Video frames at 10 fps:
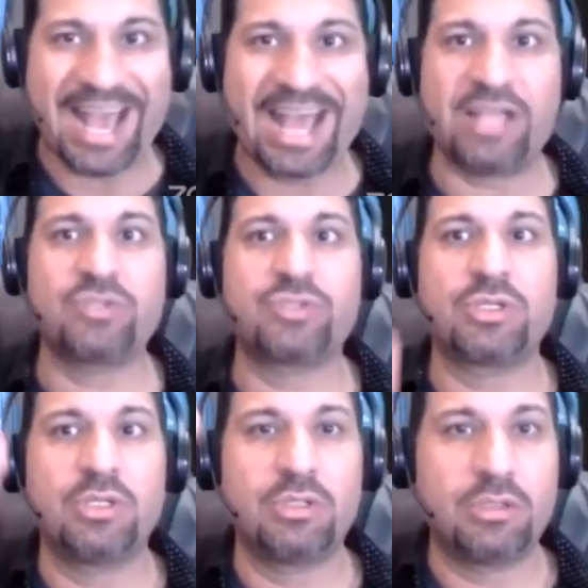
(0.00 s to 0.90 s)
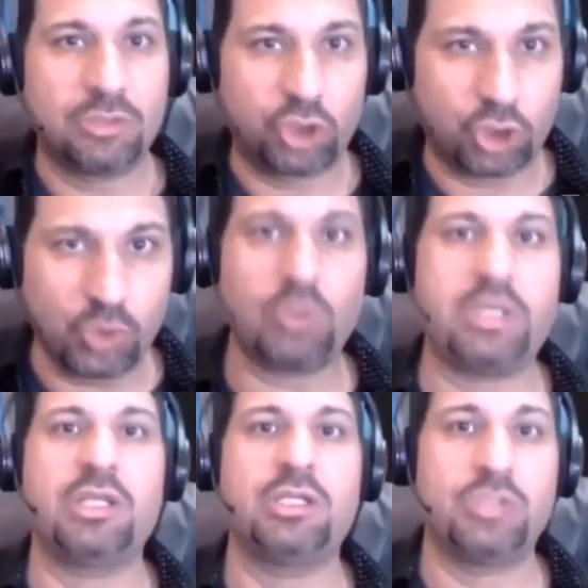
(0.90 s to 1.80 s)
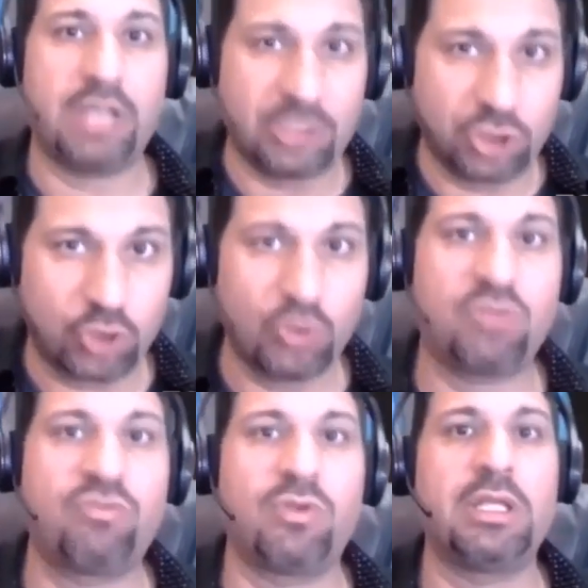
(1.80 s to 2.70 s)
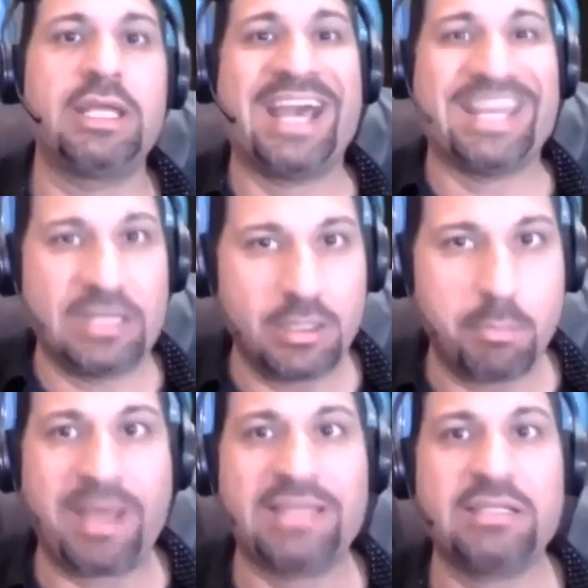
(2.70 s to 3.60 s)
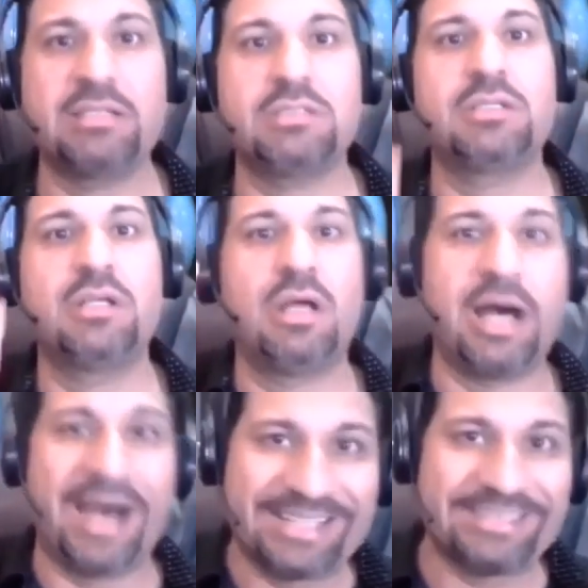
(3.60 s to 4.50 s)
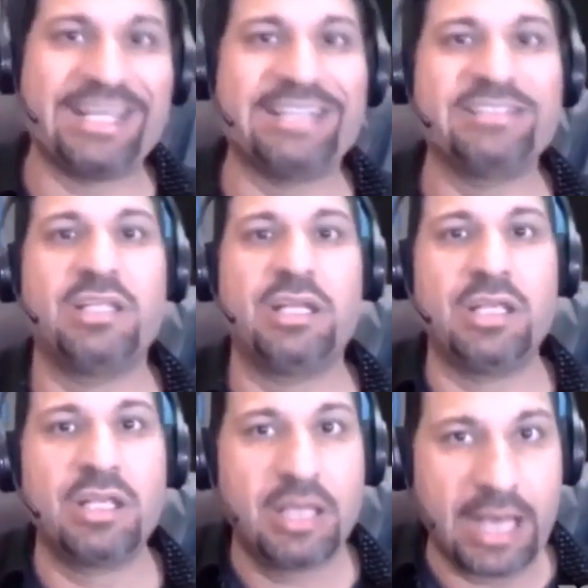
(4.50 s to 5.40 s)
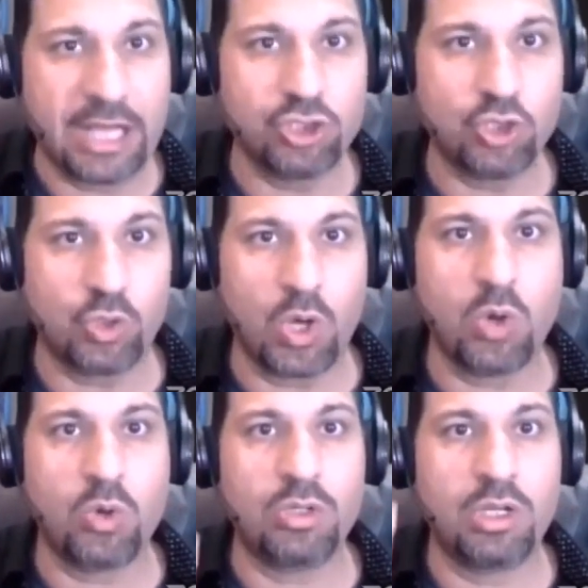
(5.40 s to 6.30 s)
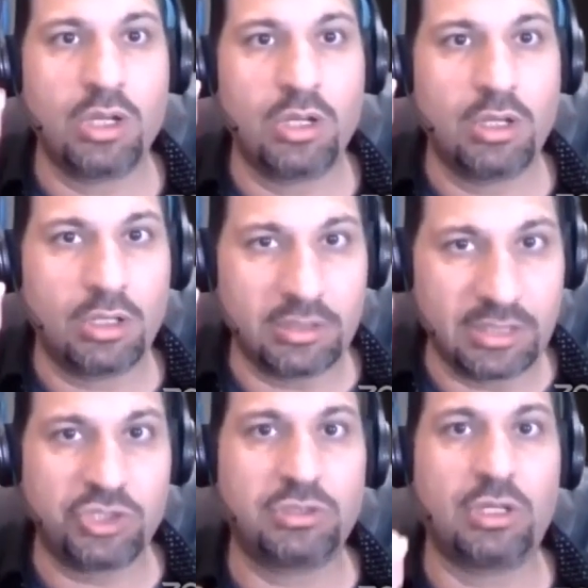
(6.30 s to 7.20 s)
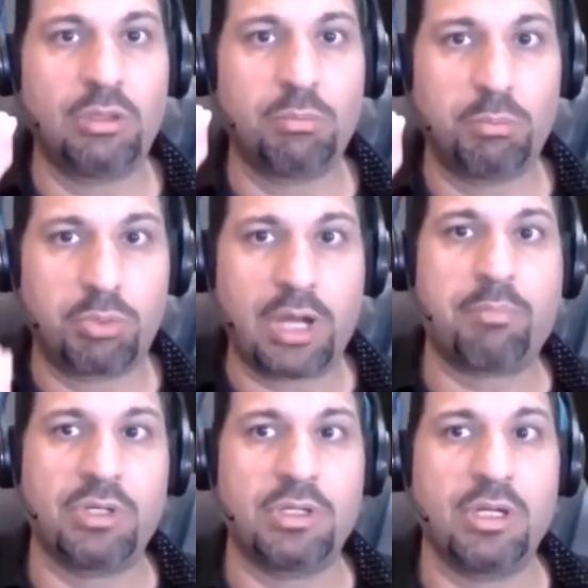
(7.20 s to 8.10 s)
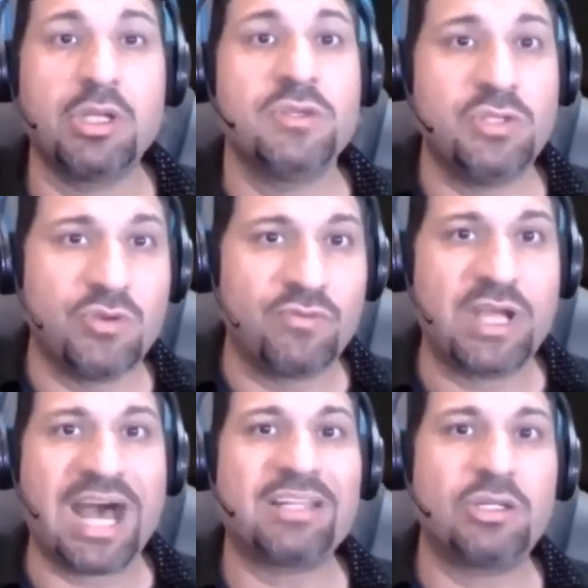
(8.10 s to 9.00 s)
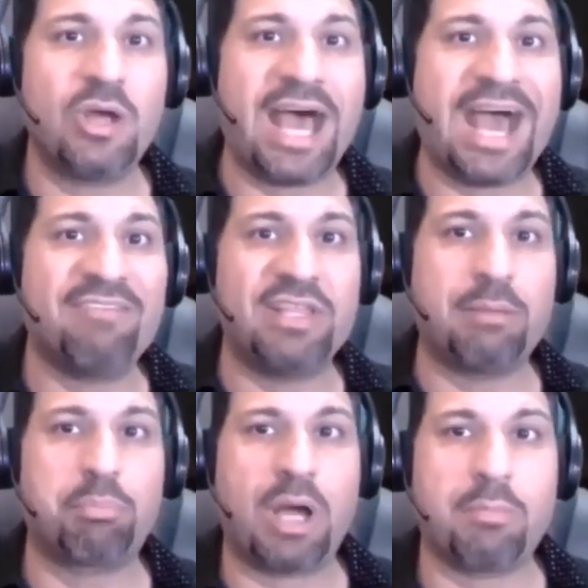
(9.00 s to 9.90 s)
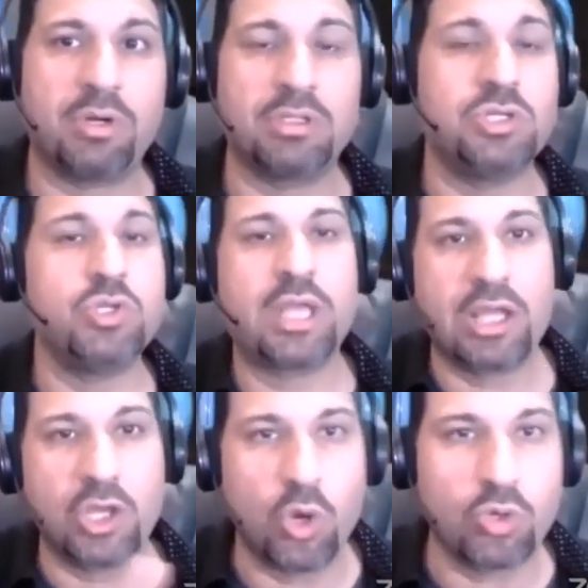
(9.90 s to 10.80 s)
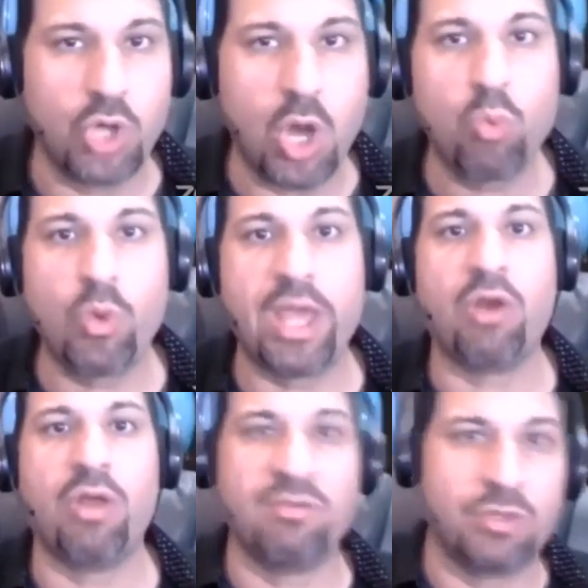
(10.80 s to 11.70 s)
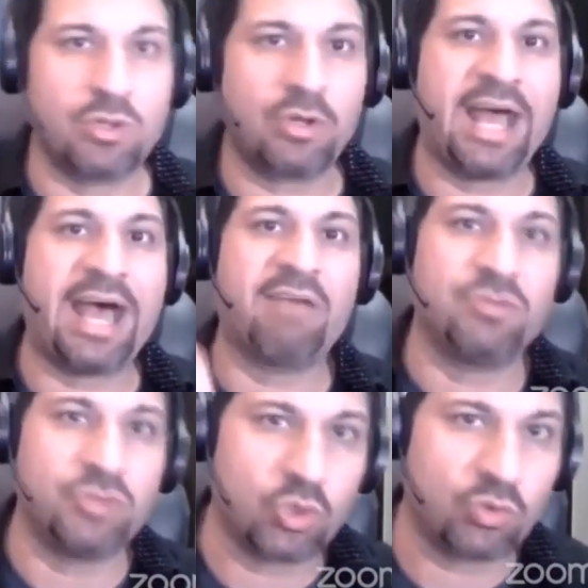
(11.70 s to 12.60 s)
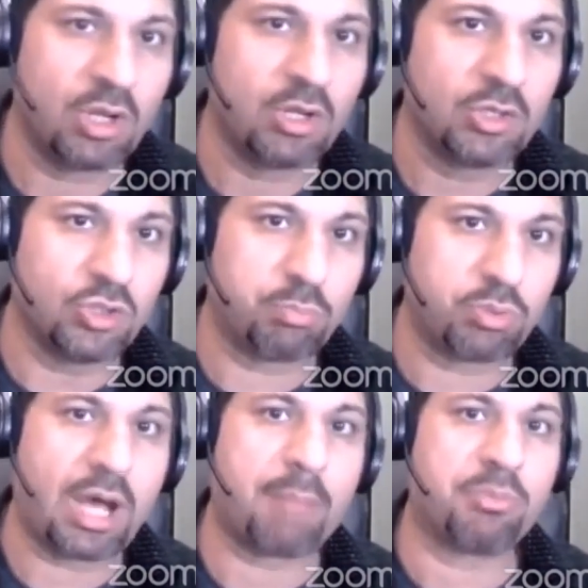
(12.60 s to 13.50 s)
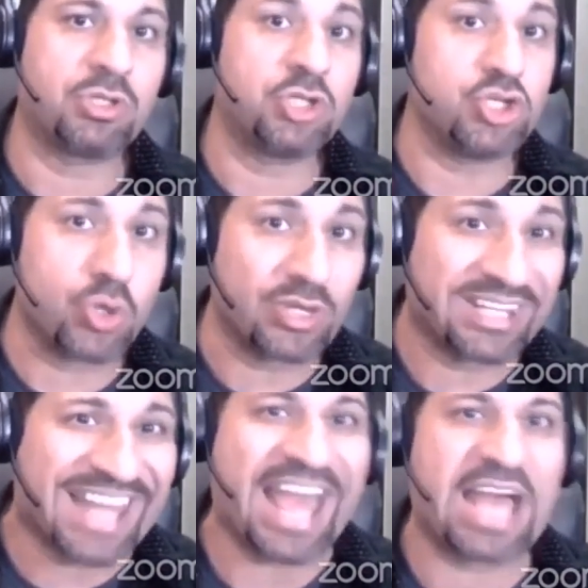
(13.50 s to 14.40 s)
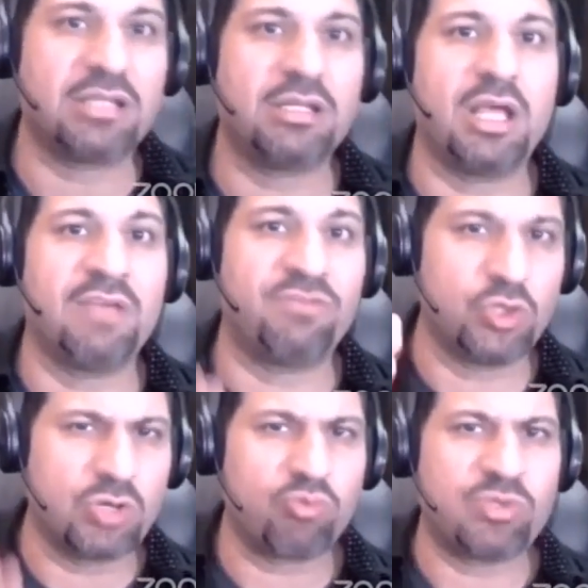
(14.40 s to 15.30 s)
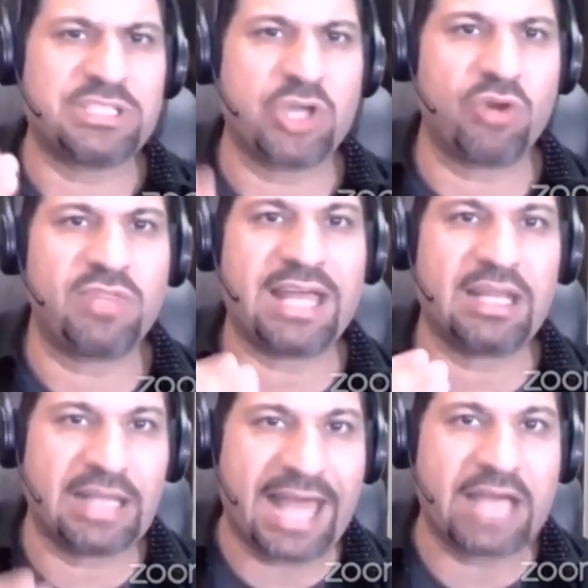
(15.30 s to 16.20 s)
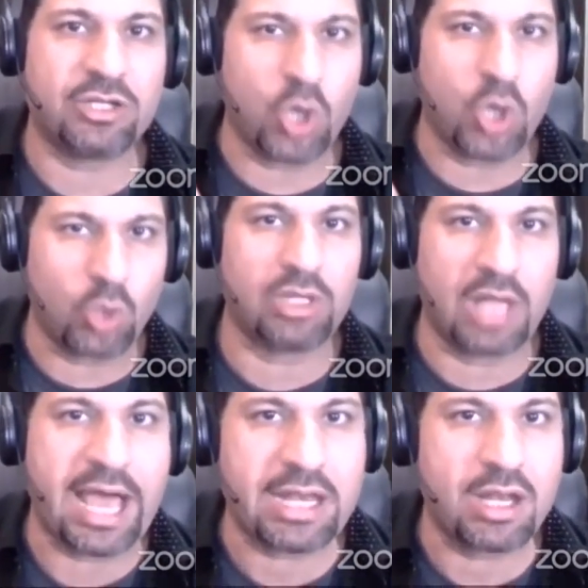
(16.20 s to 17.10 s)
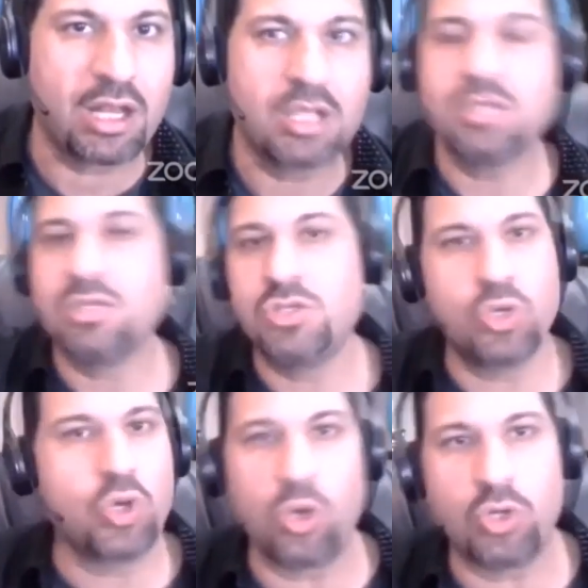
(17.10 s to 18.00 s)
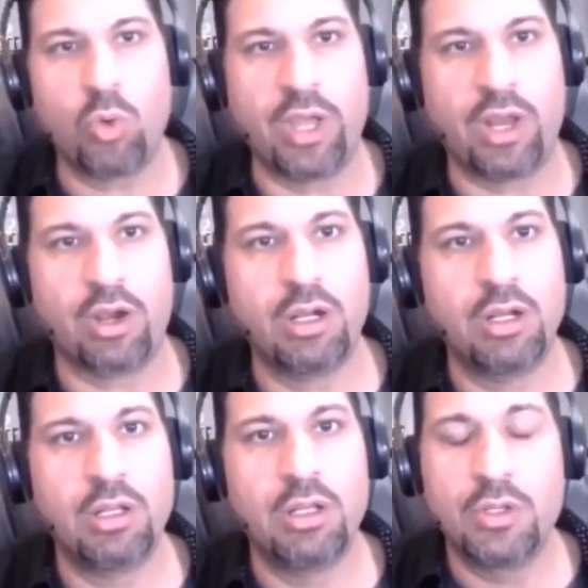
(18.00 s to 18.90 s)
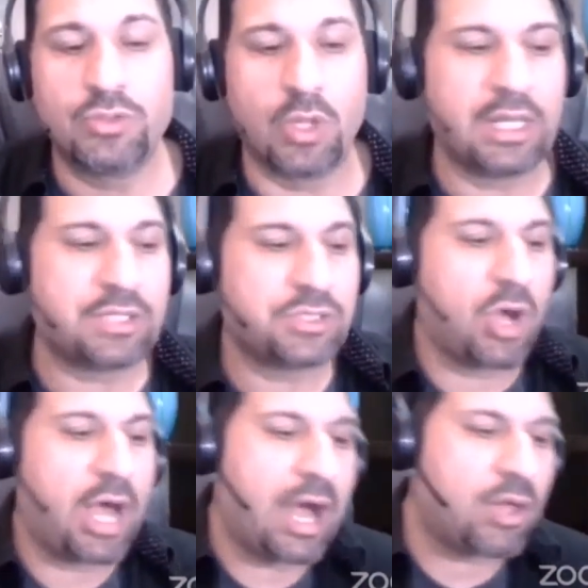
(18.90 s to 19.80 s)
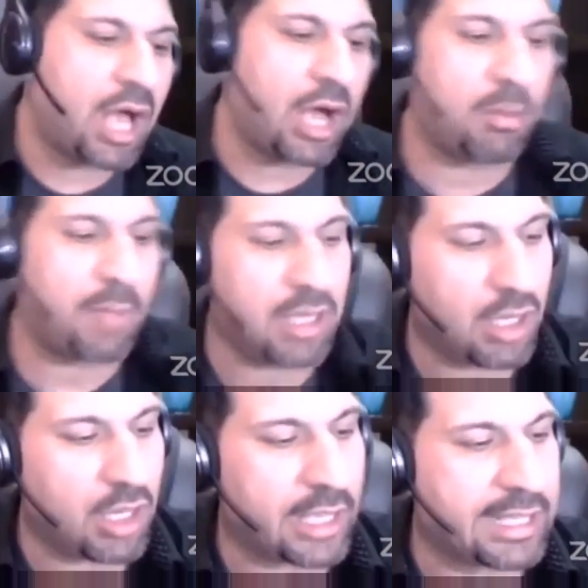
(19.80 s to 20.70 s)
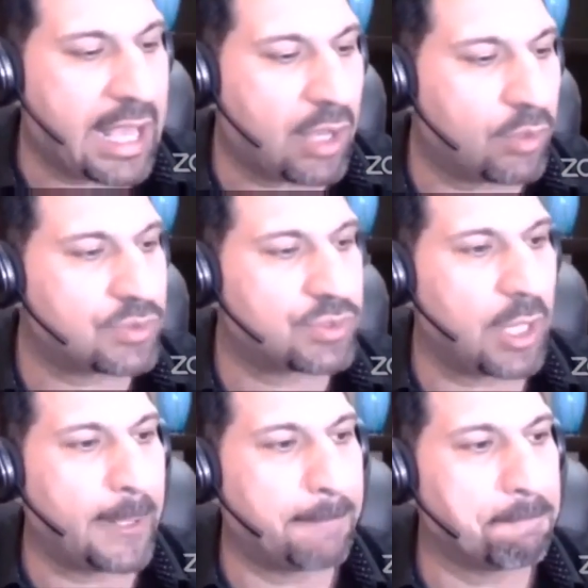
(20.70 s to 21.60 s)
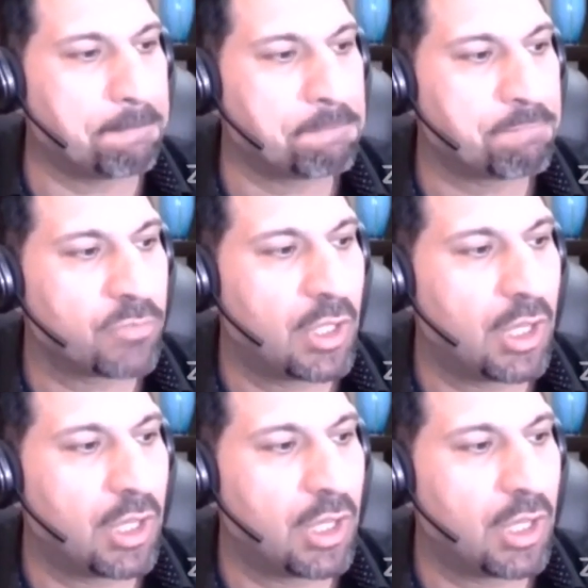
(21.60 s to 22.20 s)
as truly and truthfully an independent identity and your own digital property. You've got to have that property. You can go nowhere if you don't have your, your property, your land. If you don't reserve that land online, you go nowhere. So let's go. How, how many accounts um,